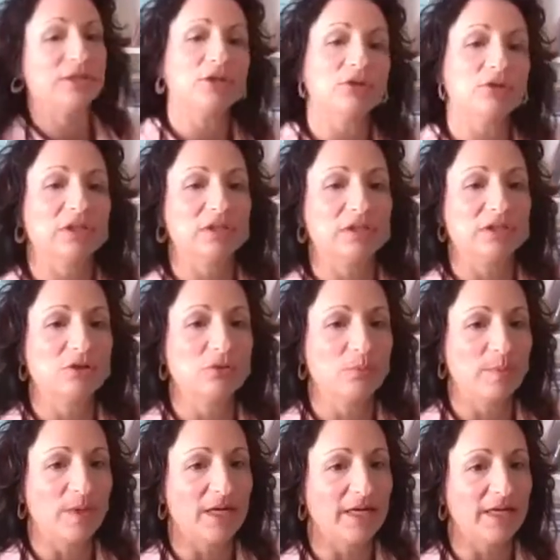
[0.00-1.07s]
unit you
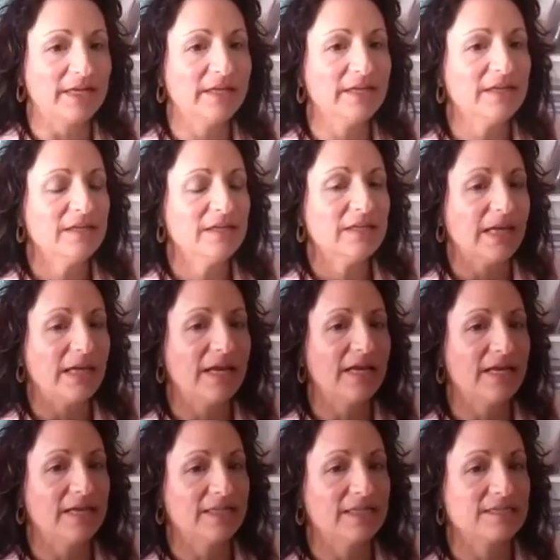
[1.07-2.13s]
buy.
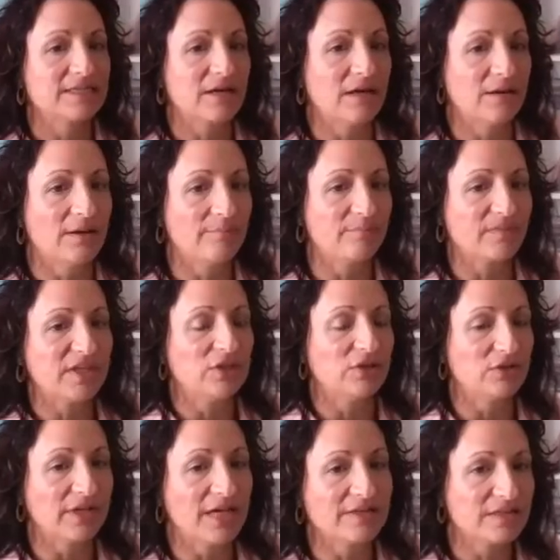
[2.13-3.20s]
And,
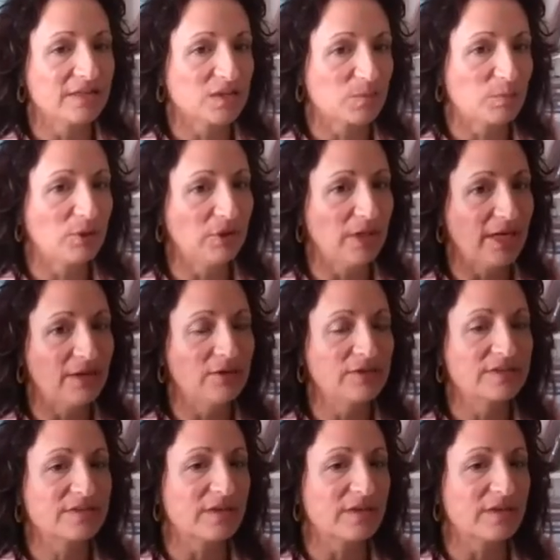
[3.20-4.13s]
it has its pullouts.